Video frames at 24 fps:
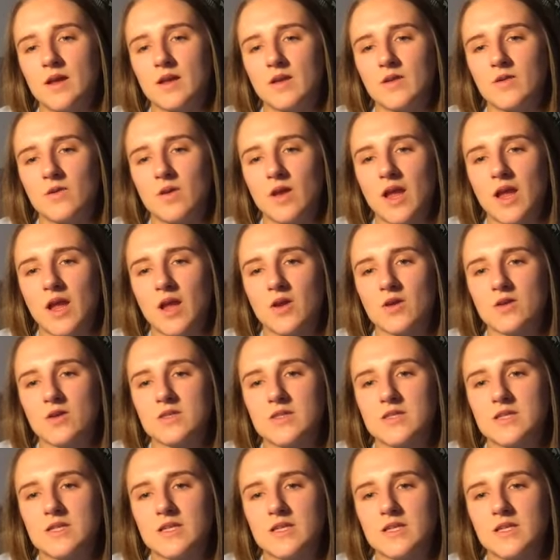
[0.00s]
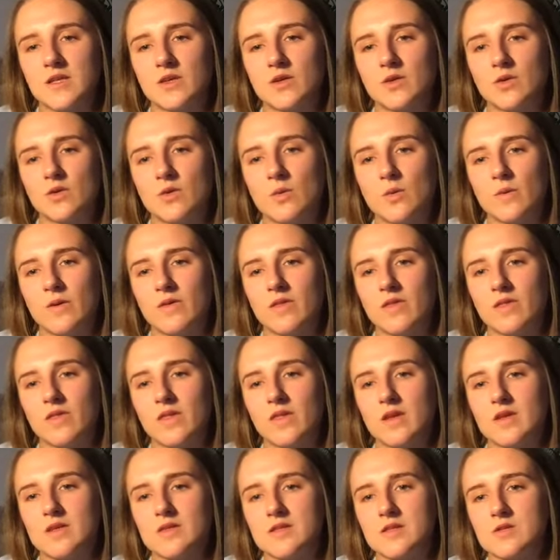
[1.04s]
You can continue with
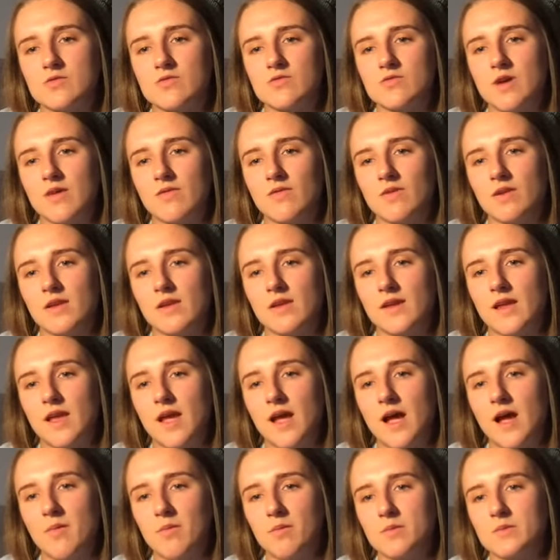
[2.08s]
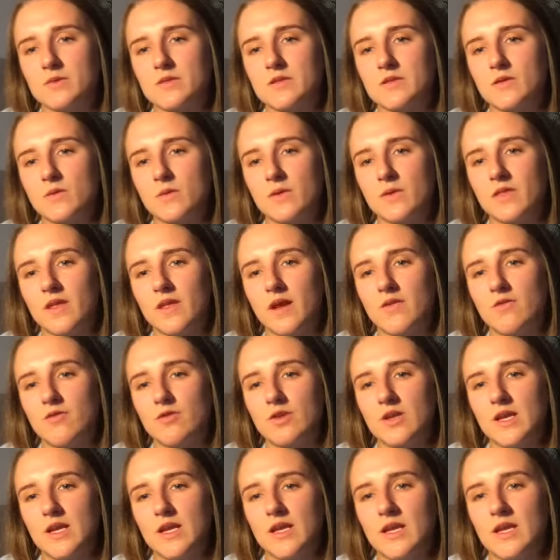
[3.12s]
this traveling up. So with
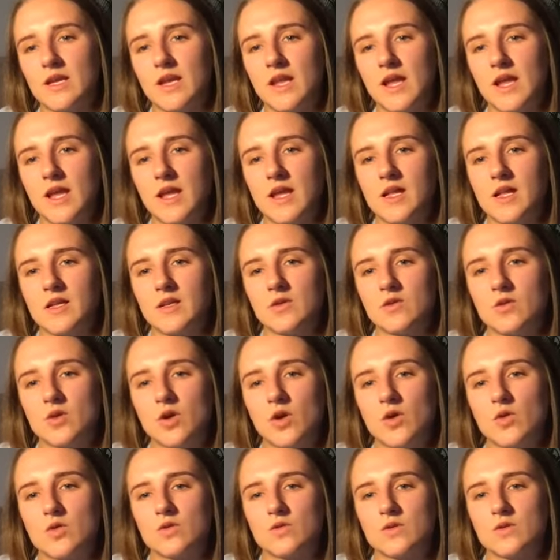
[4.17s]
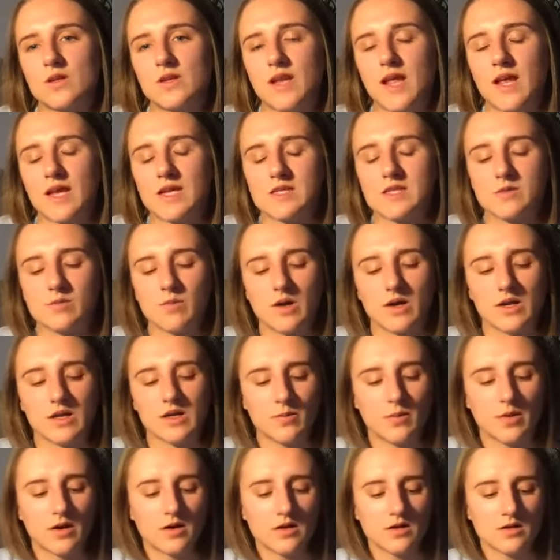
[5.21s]
every inhale, you go to the next body
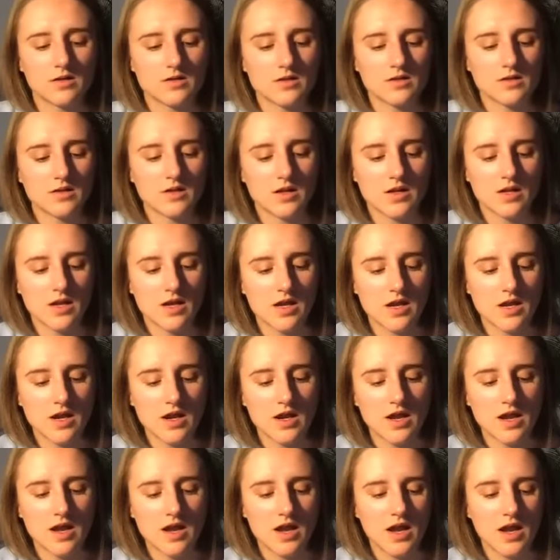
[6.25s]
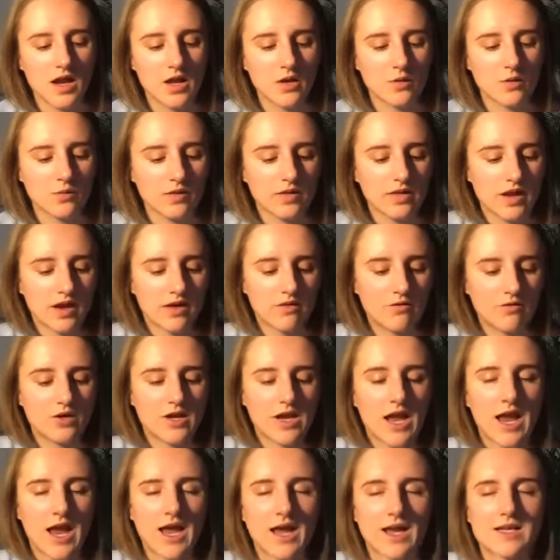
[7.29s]
part. And with
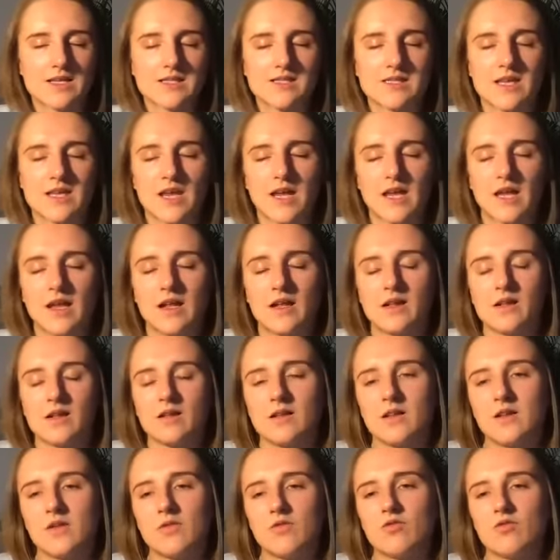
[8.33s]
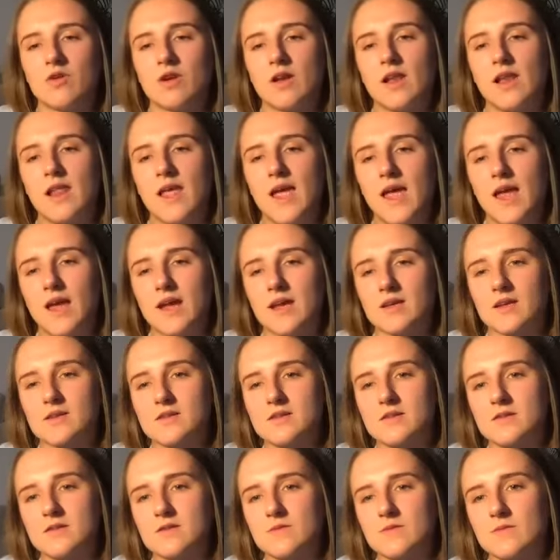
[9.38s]
every exhale, you
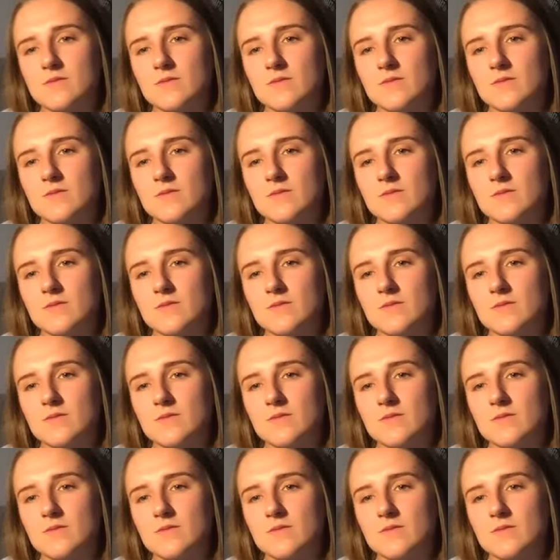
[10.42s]
relax.